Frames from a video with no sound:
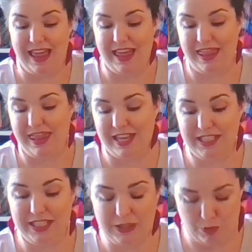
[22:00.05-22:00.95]

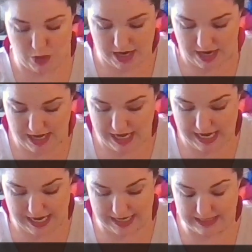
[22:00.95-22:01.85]
This one
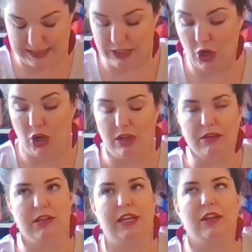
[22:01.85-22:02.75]
is called,
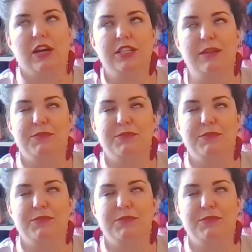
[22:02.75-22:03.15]
oh my gosh, I'm